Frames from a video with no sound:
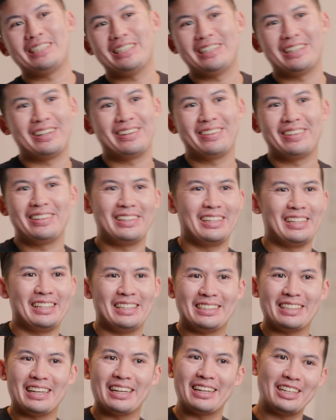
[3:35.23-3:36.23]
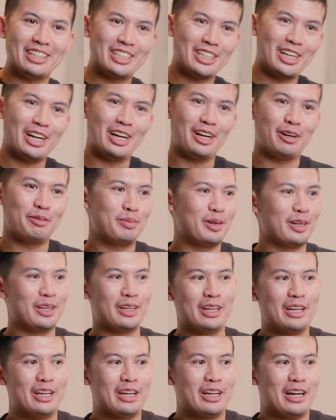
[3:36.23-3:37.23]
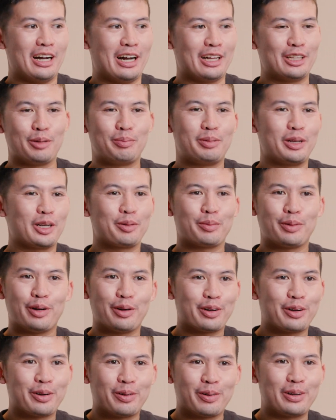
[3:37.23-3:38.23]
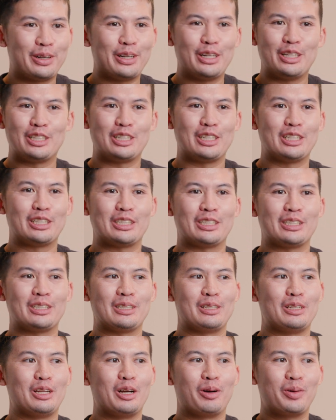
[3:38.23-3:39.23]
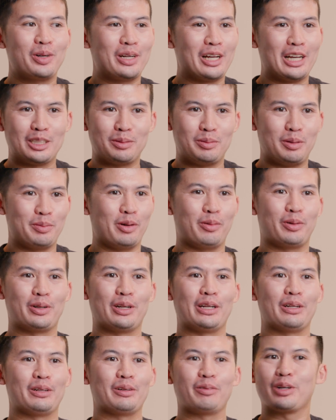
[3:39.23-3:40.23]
You know, he, has got a job. But on the pickleball court, it's just no one asks me about what I,